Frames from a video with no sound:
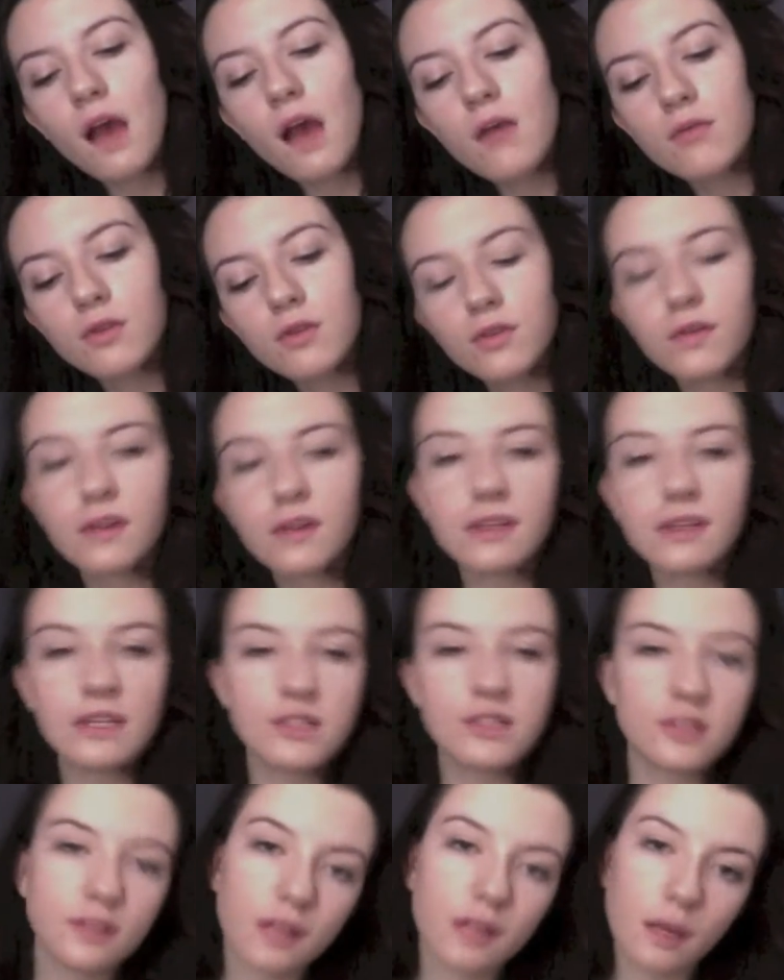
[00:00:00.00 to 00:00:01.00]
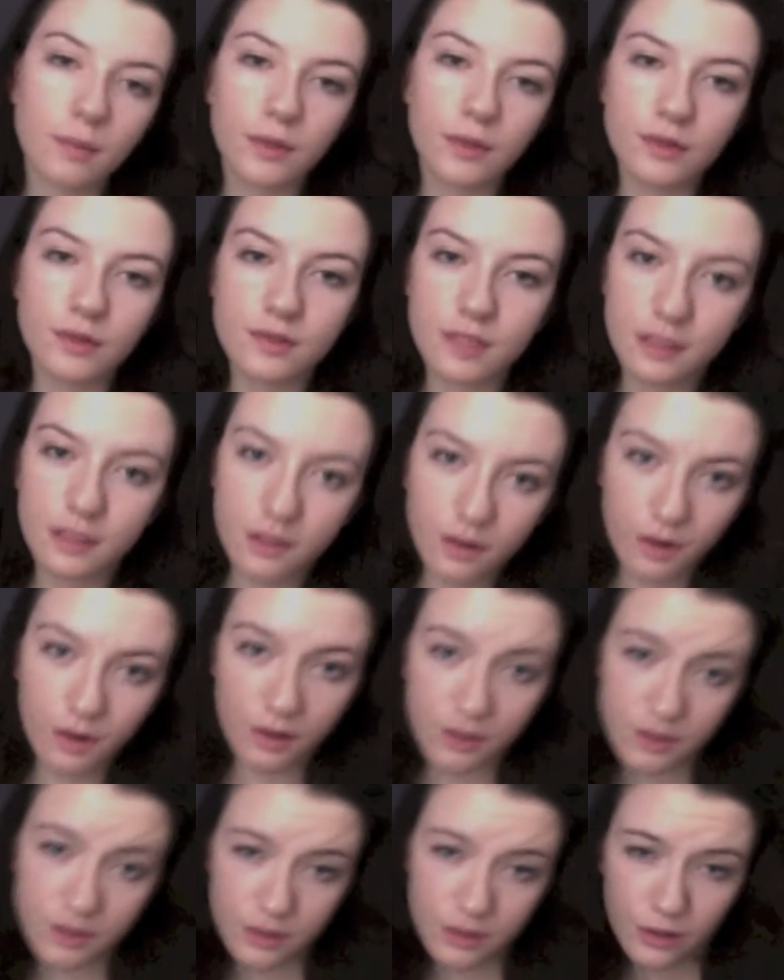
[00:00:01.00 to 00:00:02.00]
For foundation, I'm using the Nars
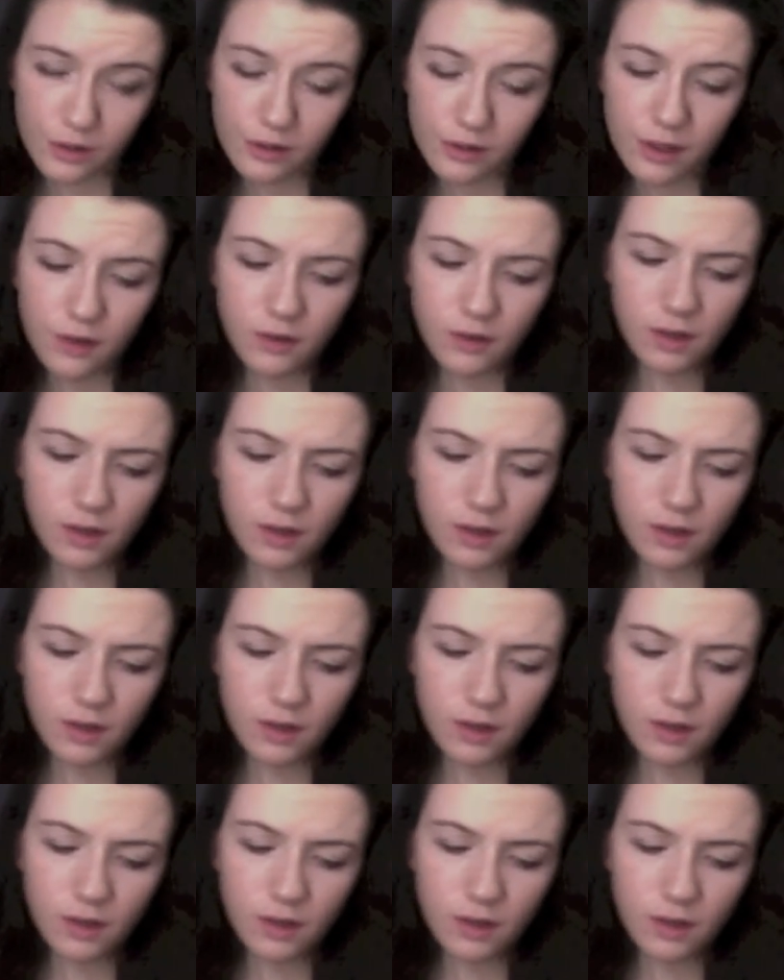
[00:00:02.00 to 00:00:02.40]
Sheer Glow